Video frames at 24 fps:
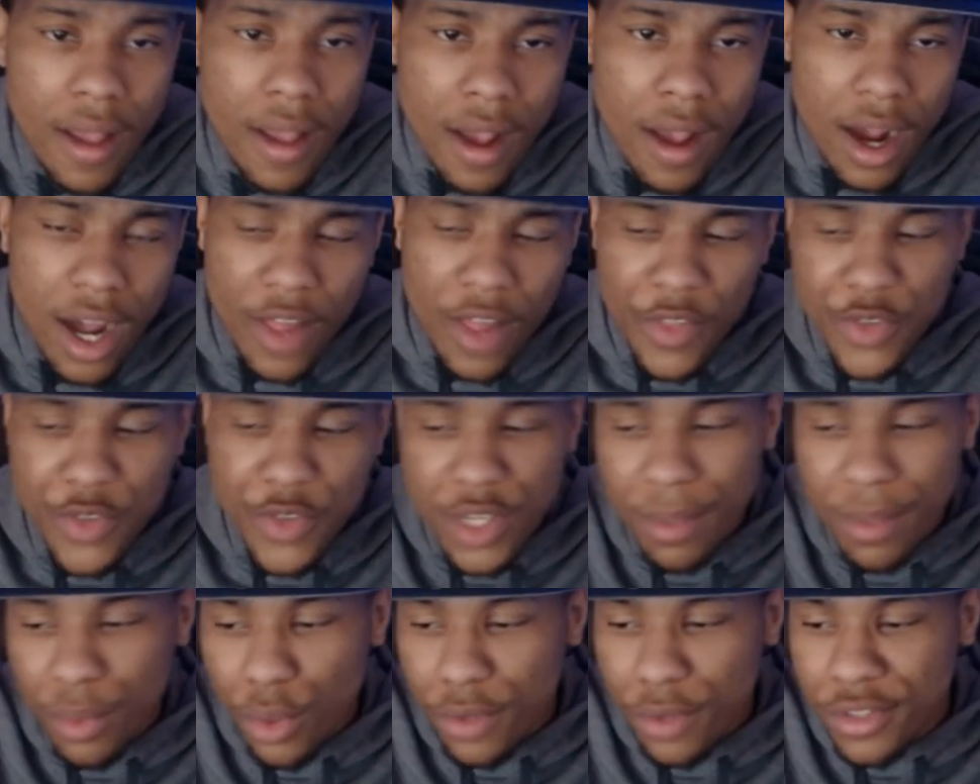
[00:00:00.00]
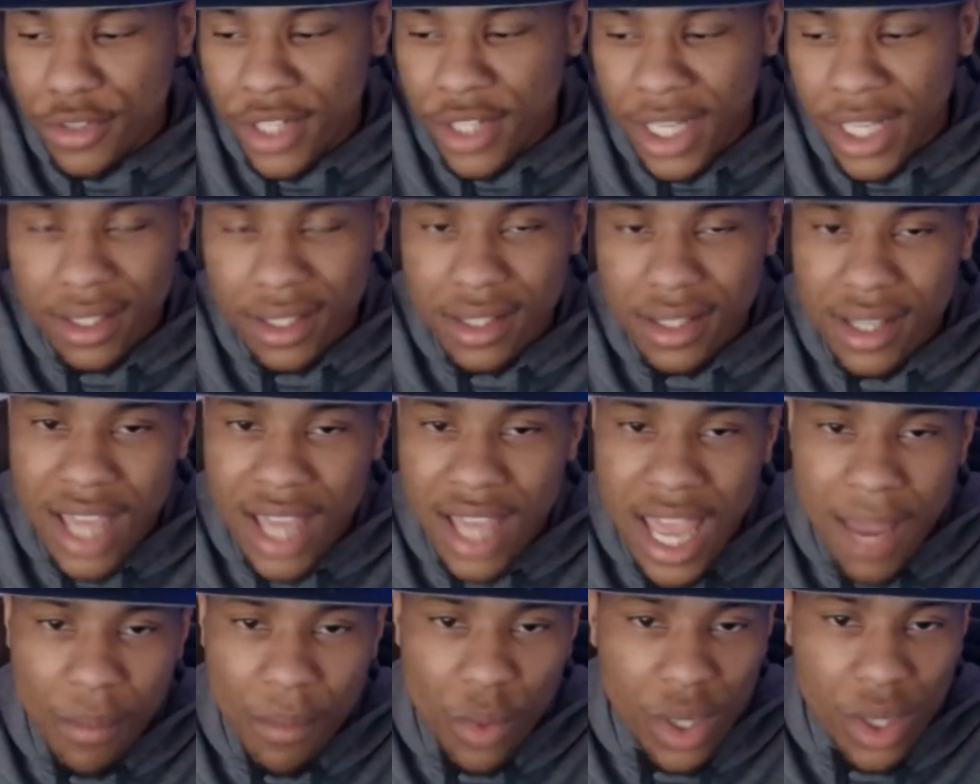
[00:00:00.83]
Uh, the Timberwolves need this
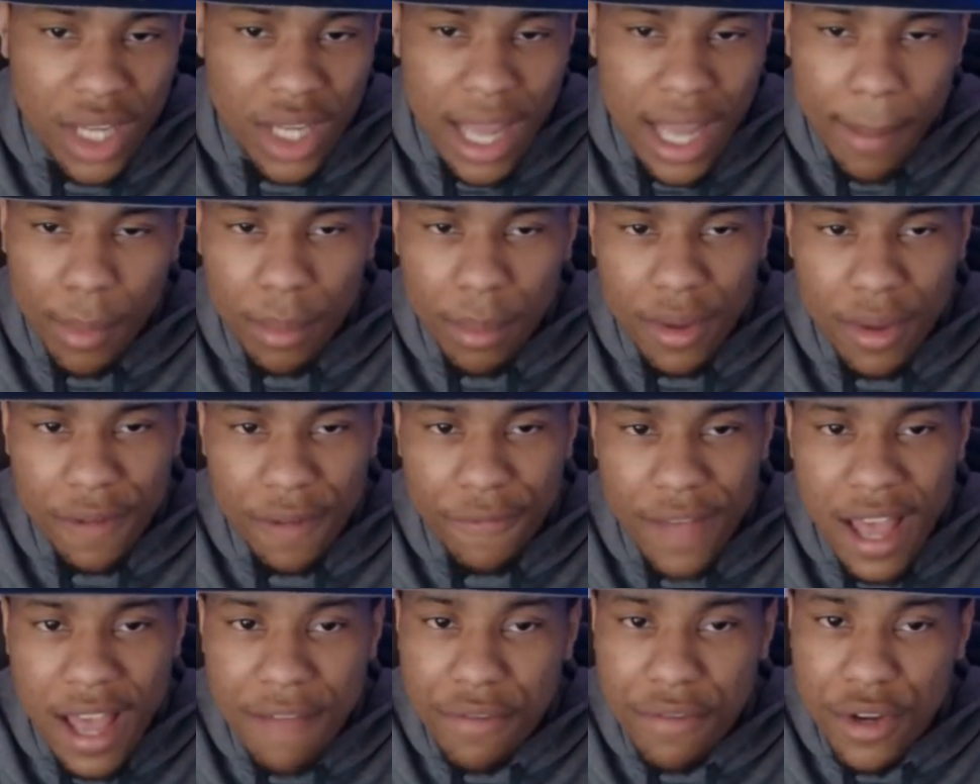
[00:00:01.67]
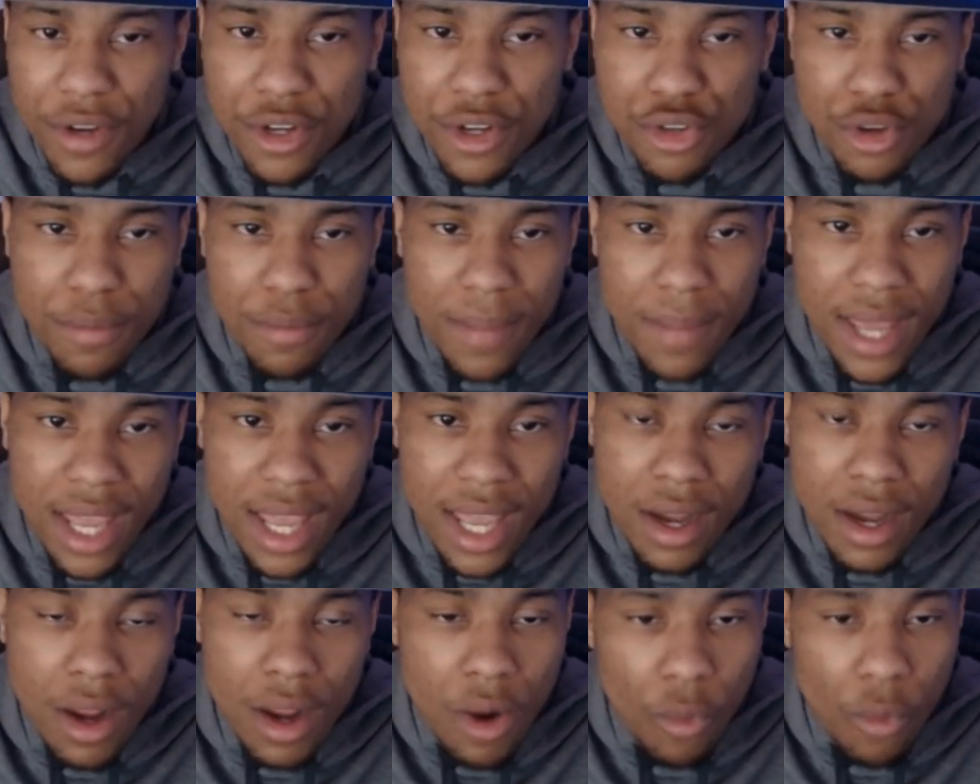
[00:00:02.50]
game. One game above five hundred,
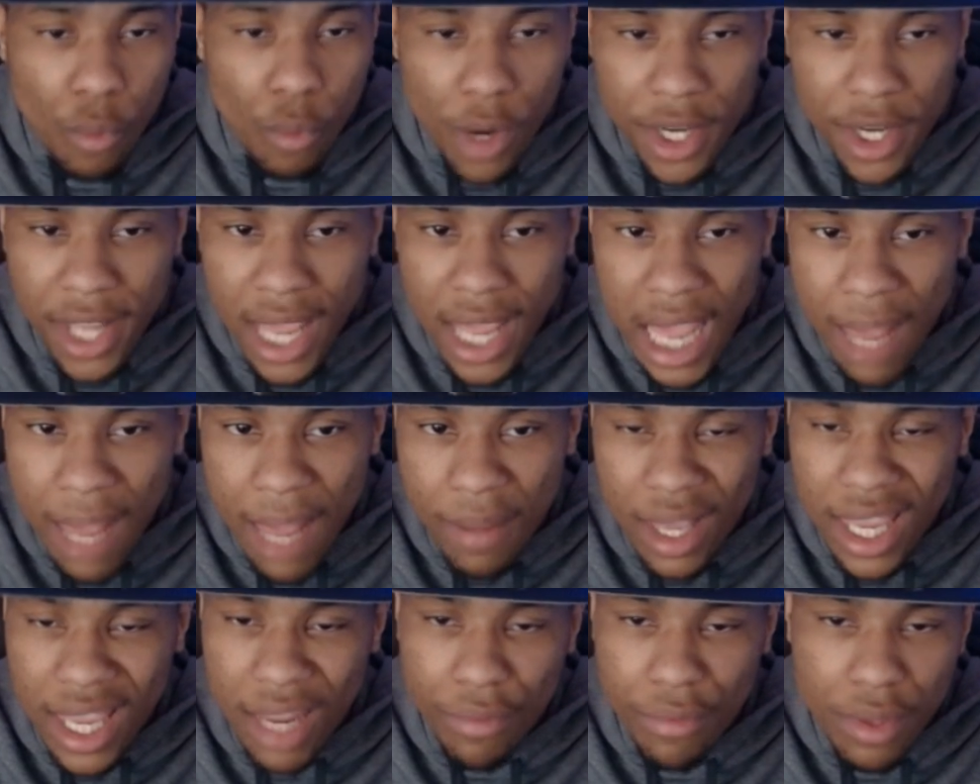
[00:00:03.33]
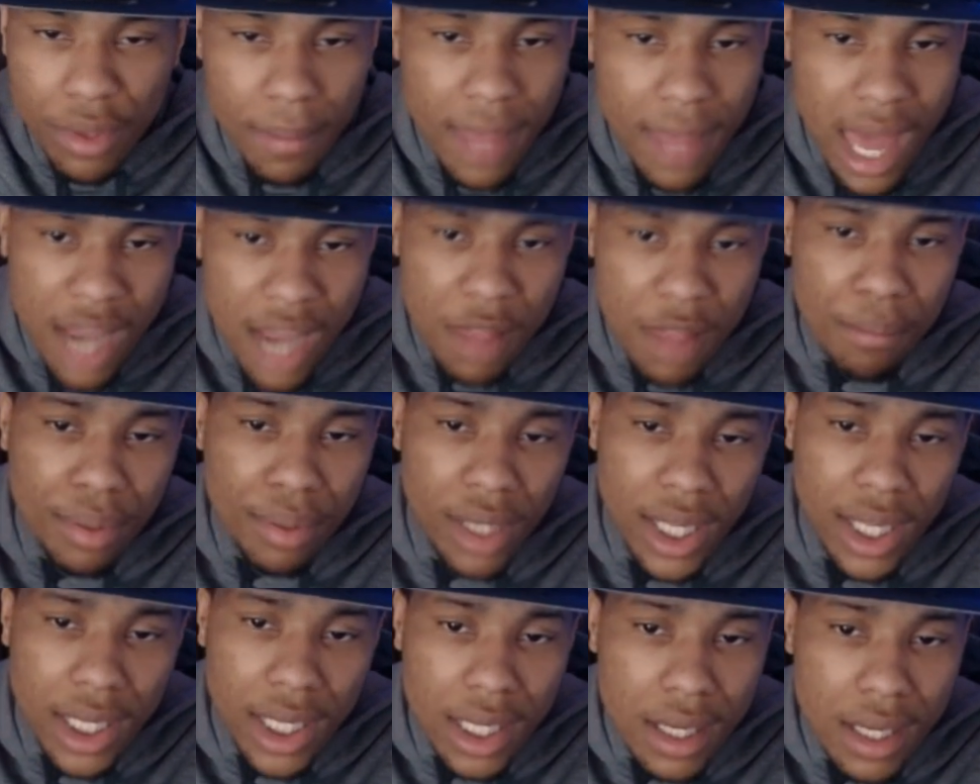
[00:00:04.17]
man. One game could keep them out of the
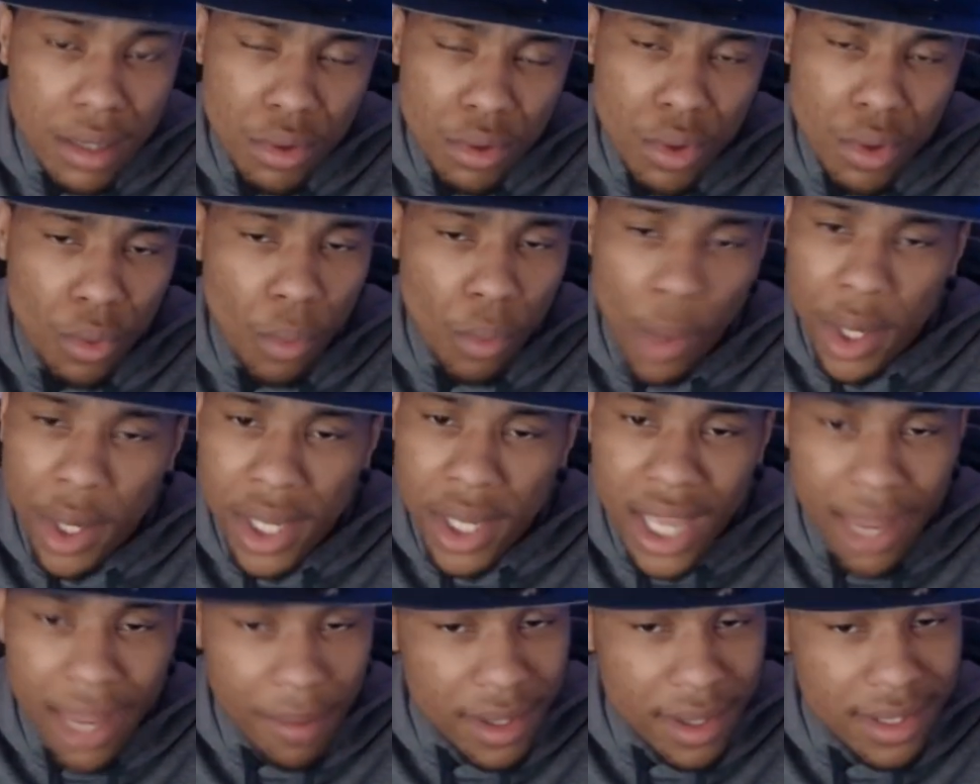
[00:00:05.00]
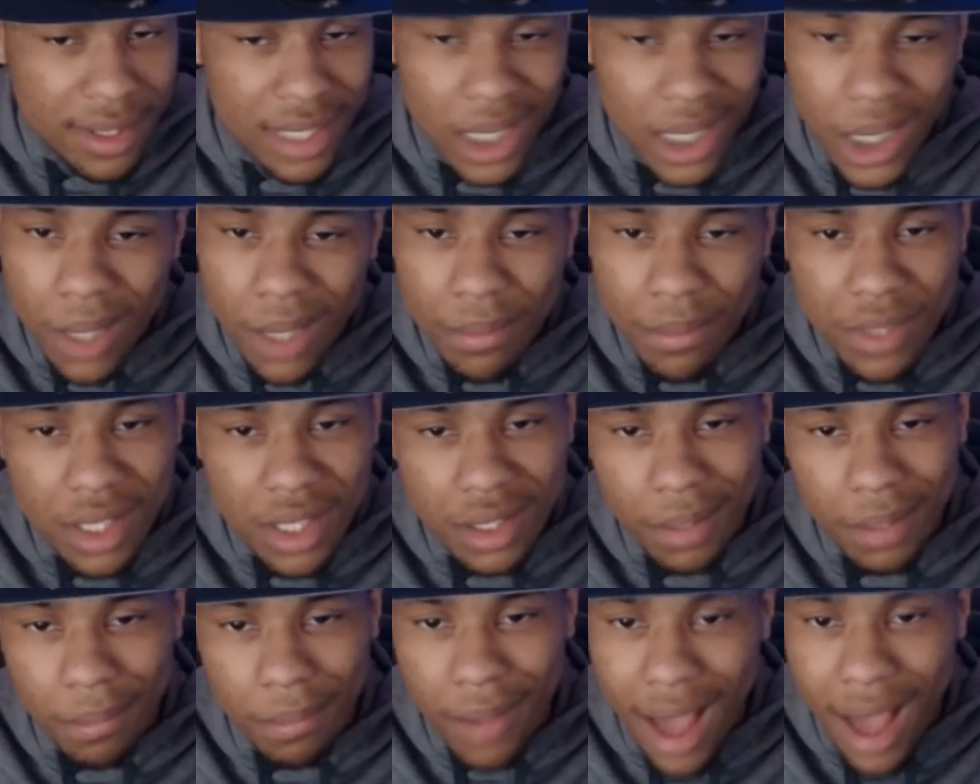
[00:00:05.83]
play-in. One game could send them to
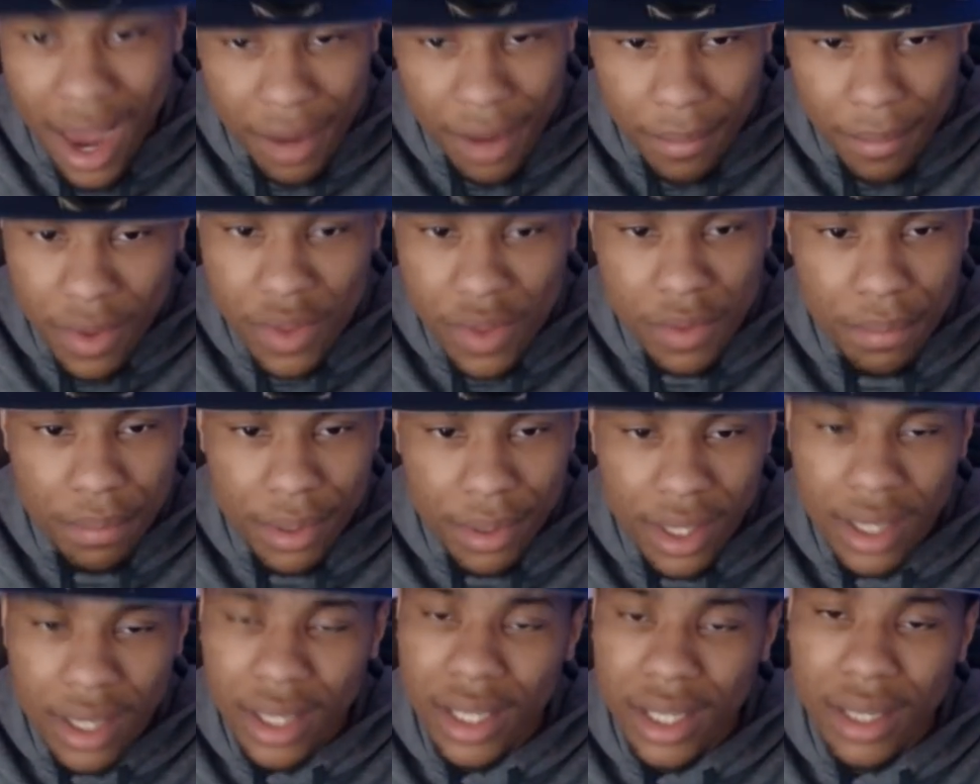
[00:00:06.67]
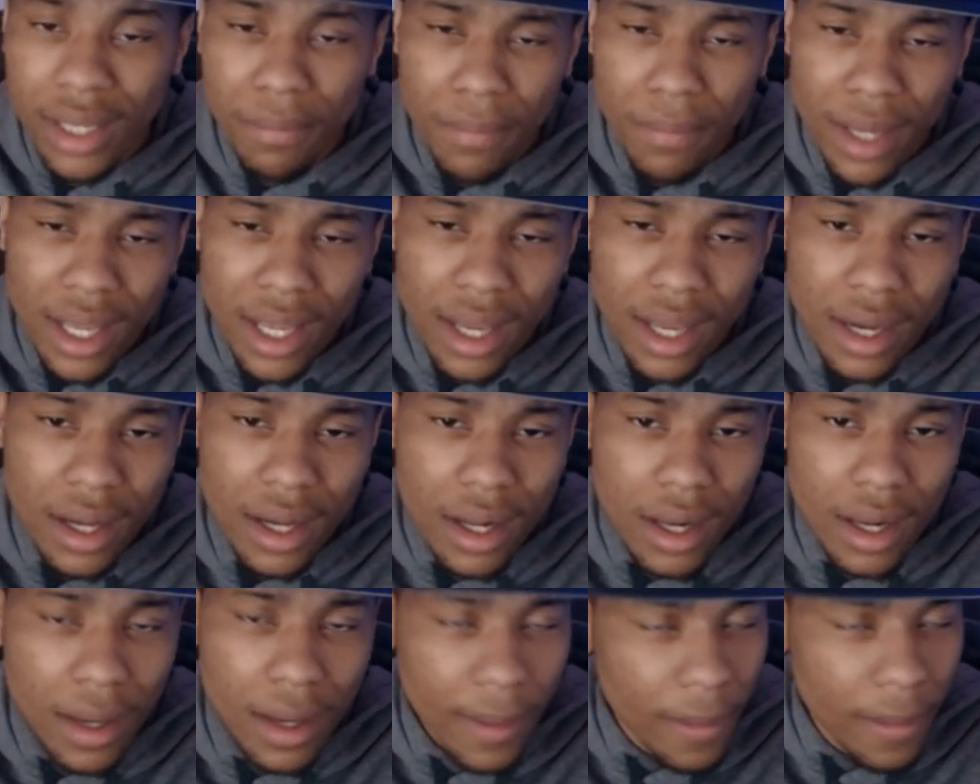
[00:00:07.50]
the bottom of the play-in, man.
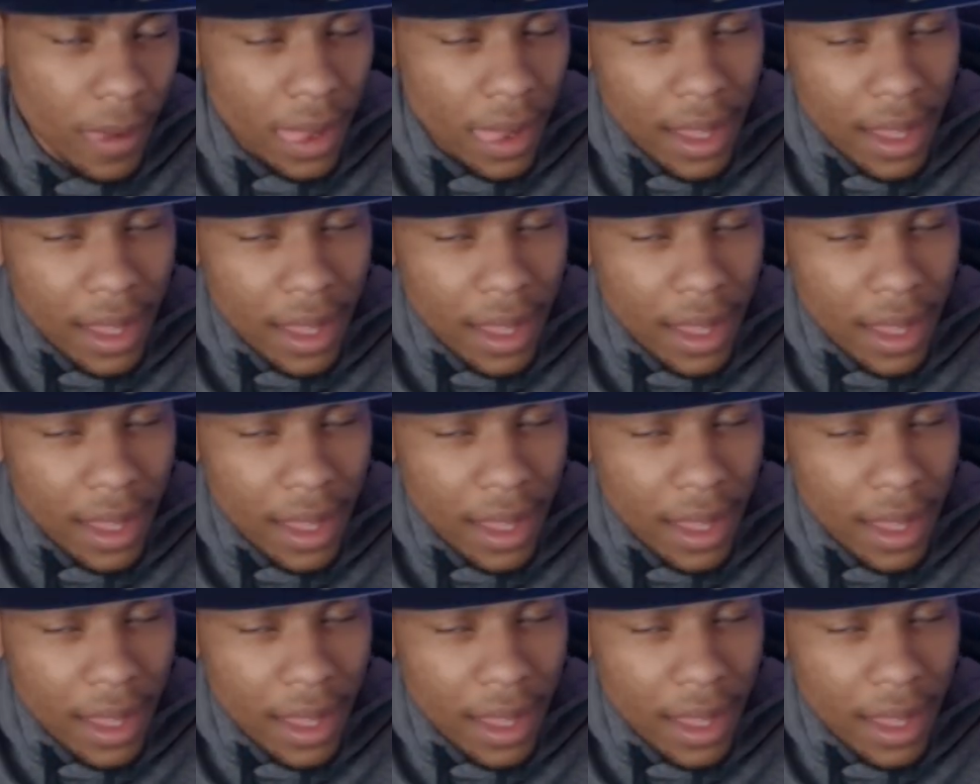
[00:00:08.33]
Uh...